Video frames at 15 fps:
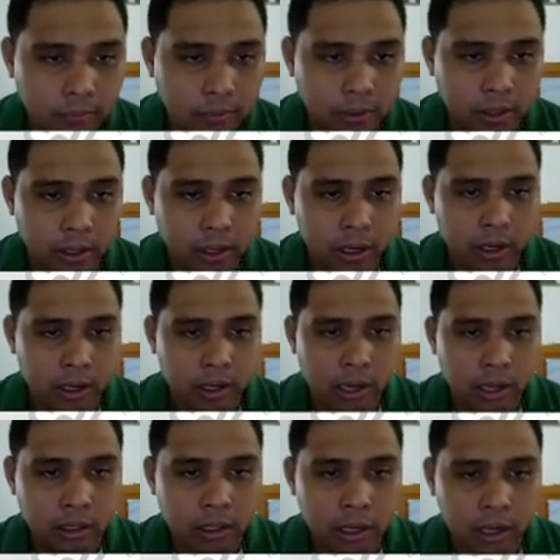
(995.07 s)
There are a
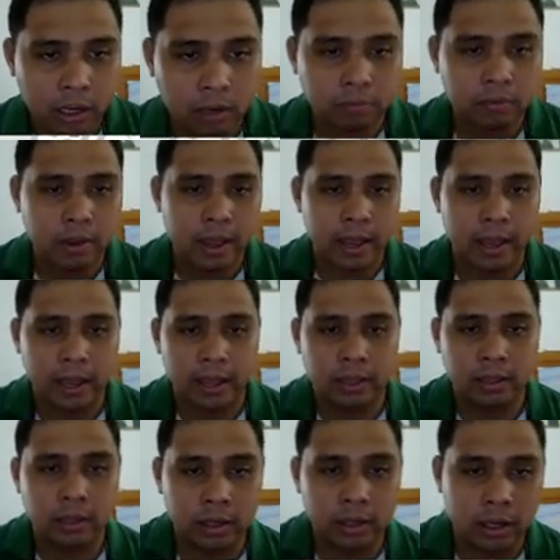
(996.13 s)
lot of
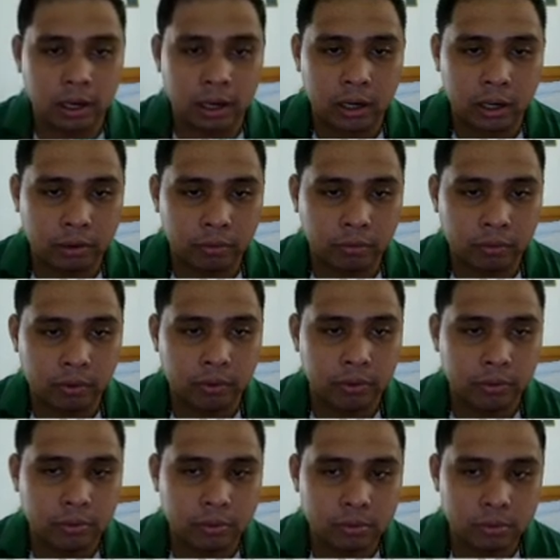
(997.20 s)
and there are a
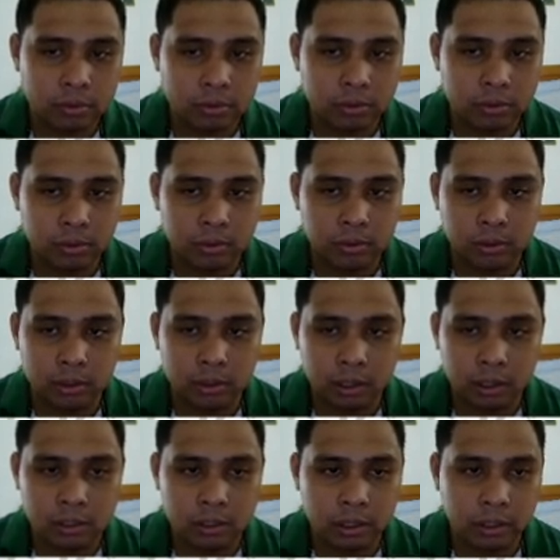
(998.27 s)
few. So
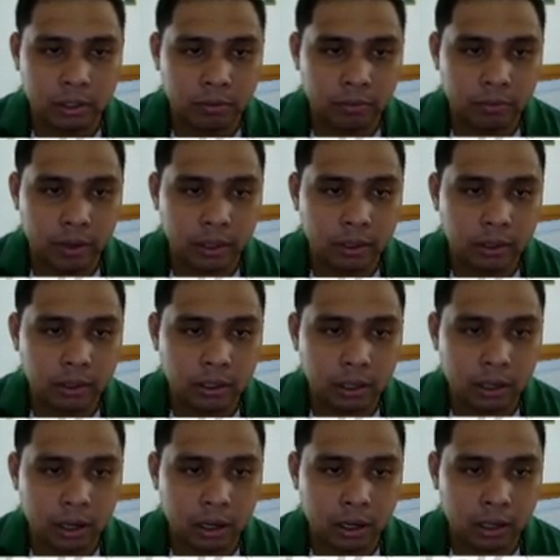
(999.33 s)
these are different.
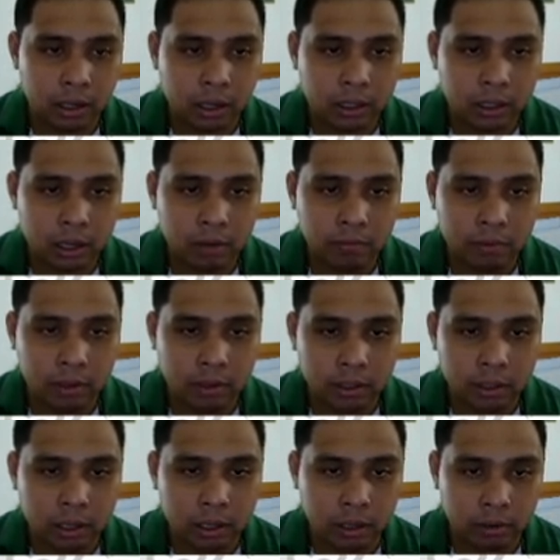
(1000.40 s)
There are a lot of and
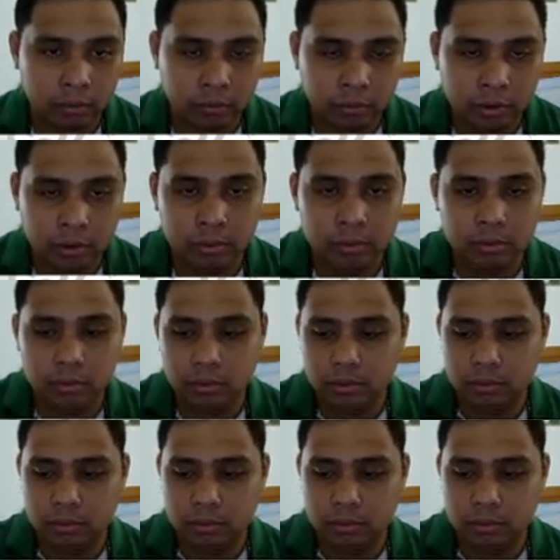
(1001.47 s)
there are a few.